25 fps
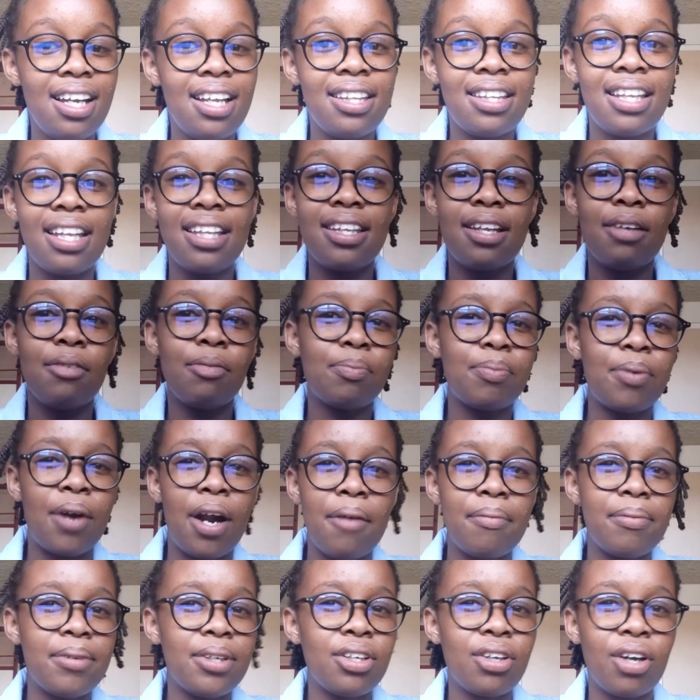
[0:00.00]
then they'll
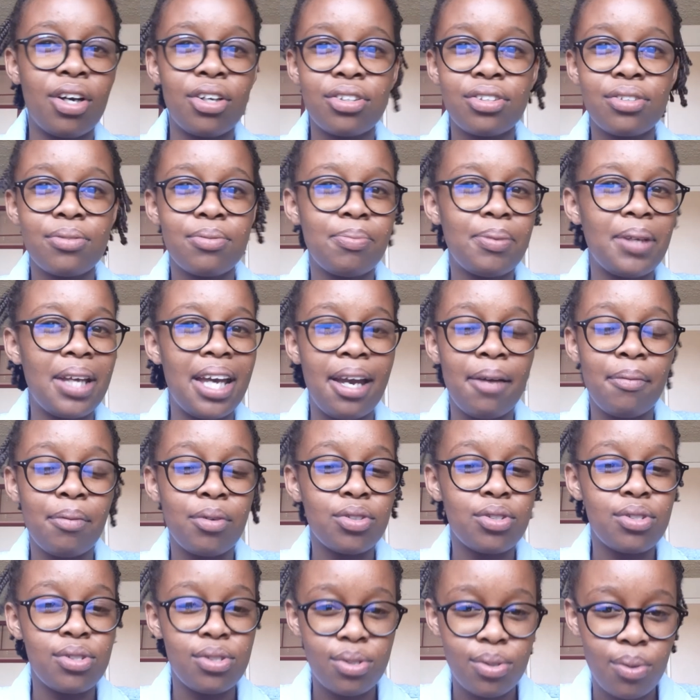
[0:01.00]
probably not be able
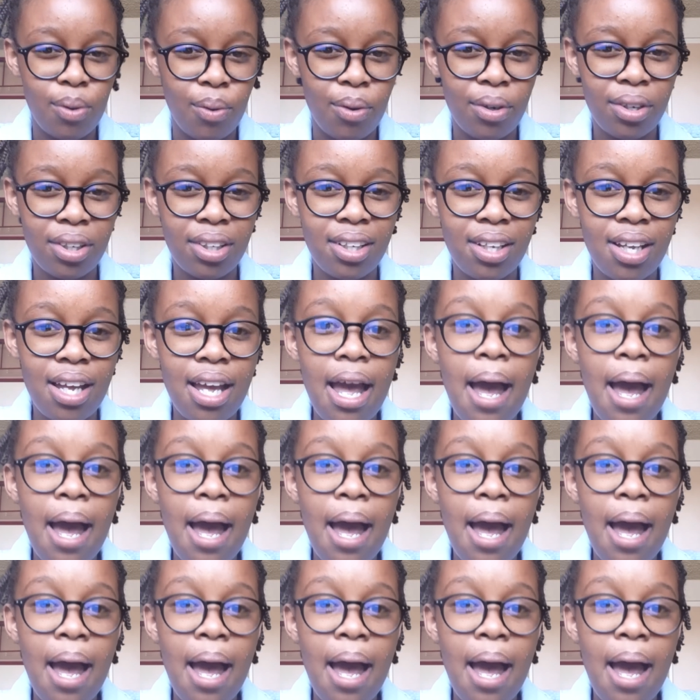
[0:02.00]
to talk.